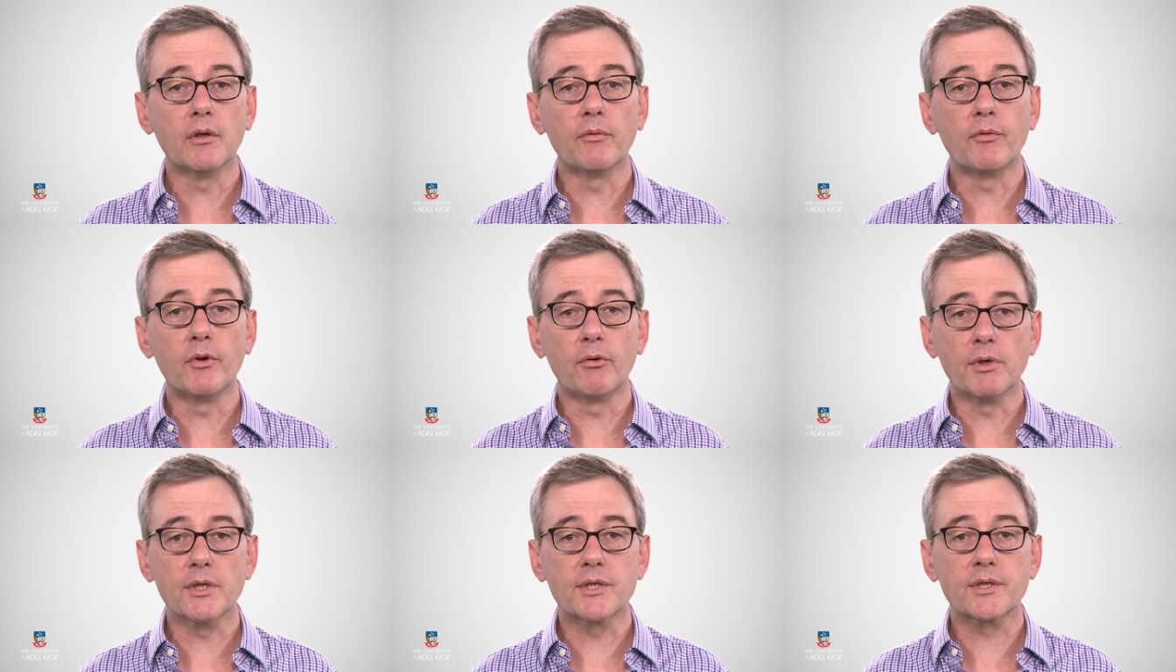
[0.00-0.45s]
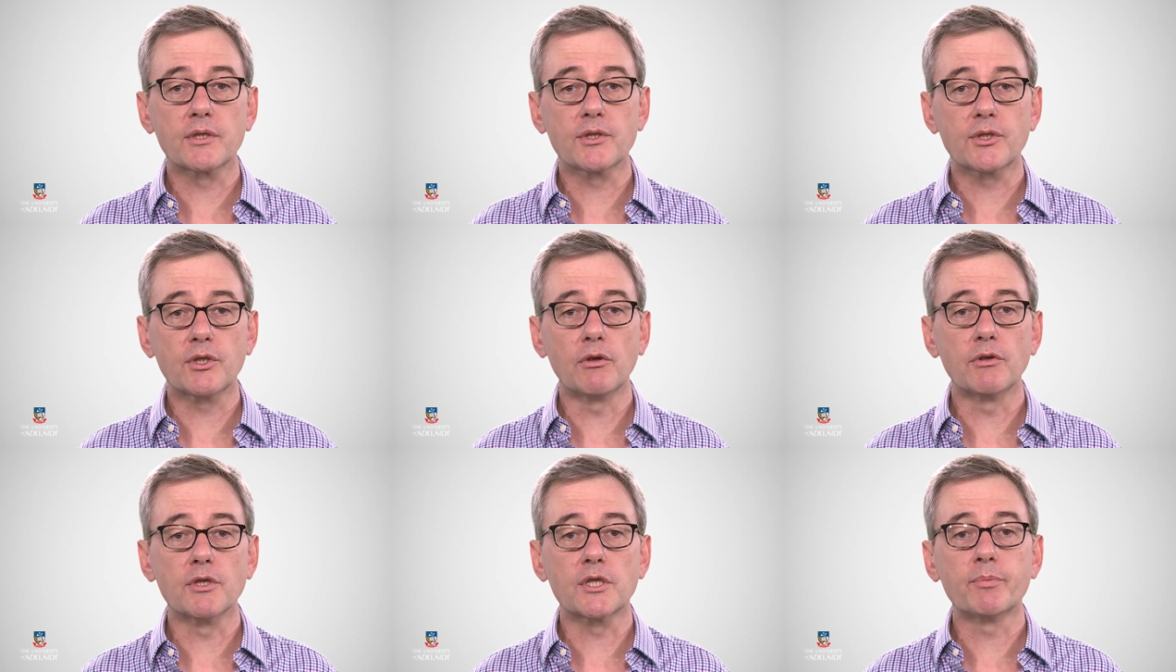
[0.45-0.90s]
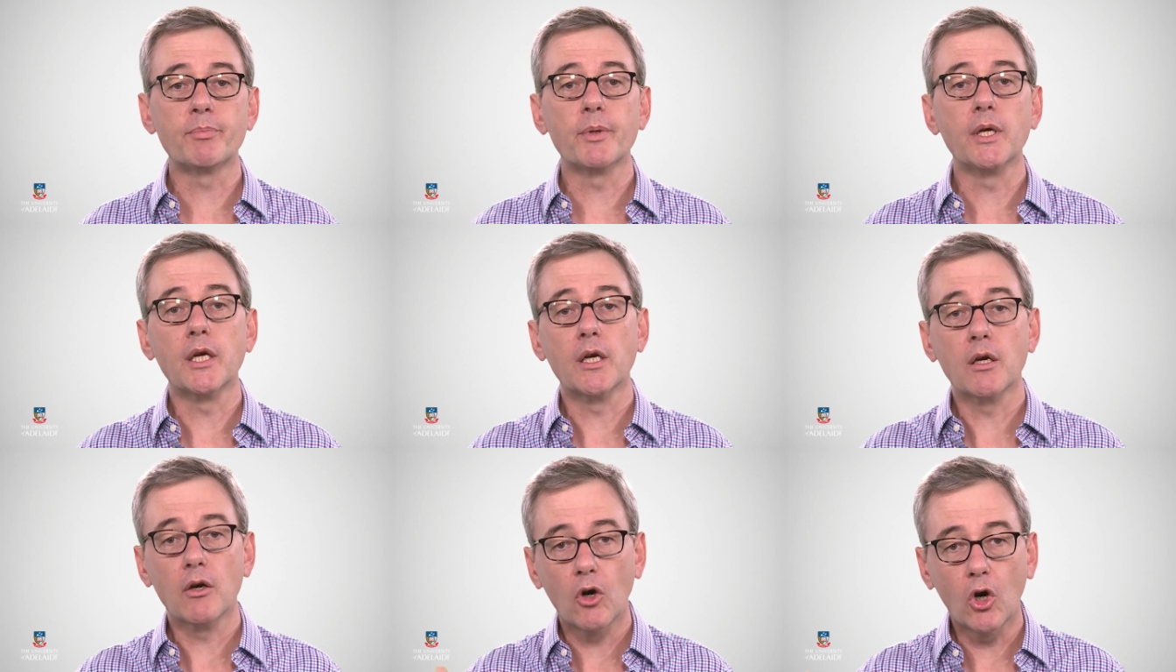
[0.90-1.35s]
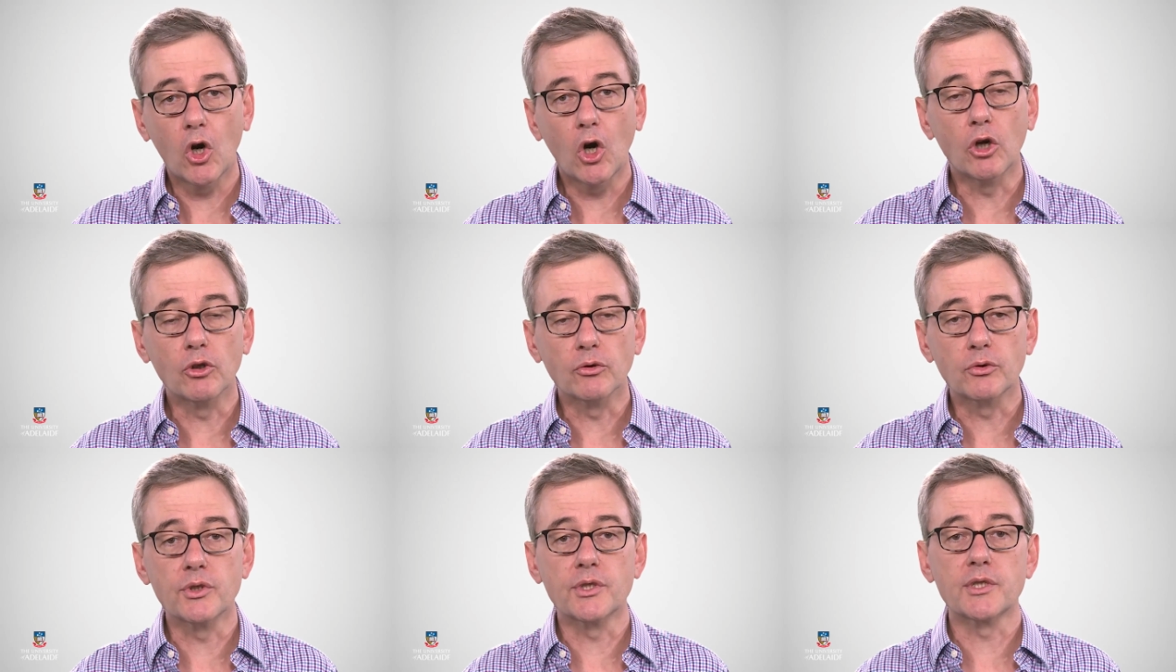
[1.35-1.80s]
of the risk, so to speak,
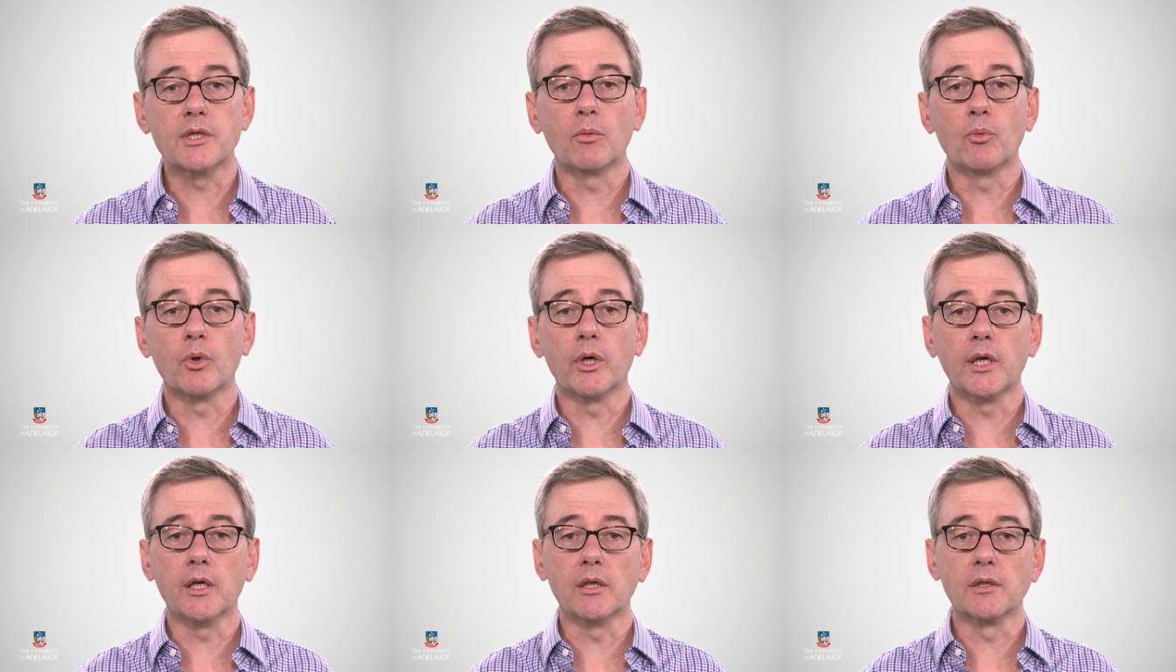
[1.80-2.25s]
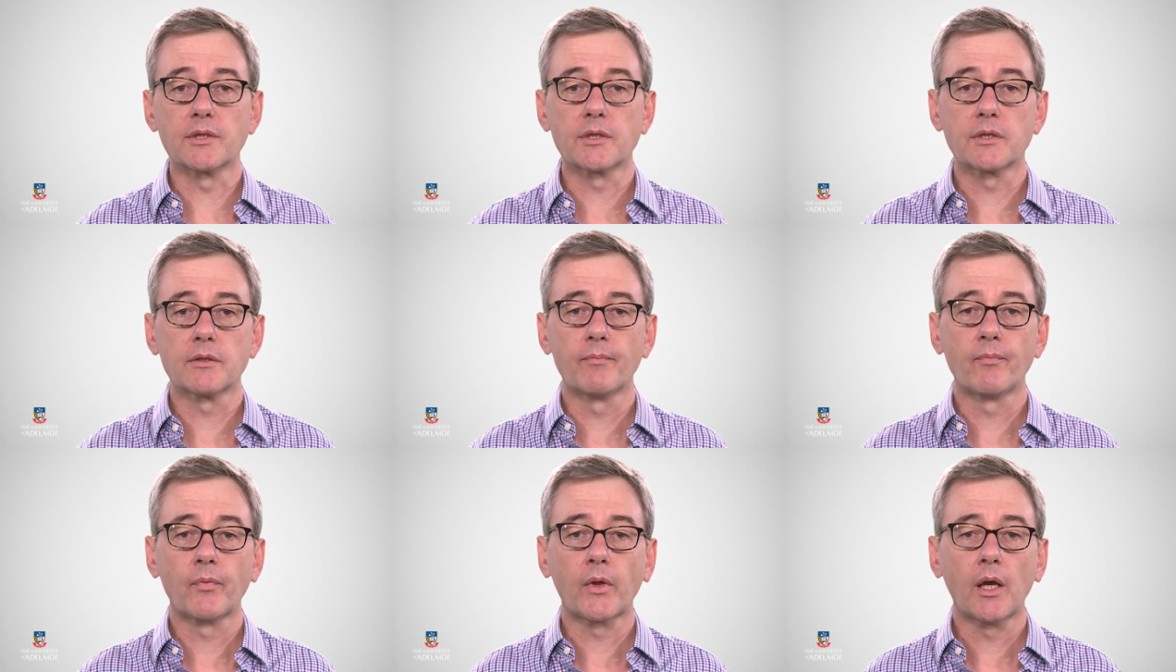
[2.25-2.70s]
onto someone else.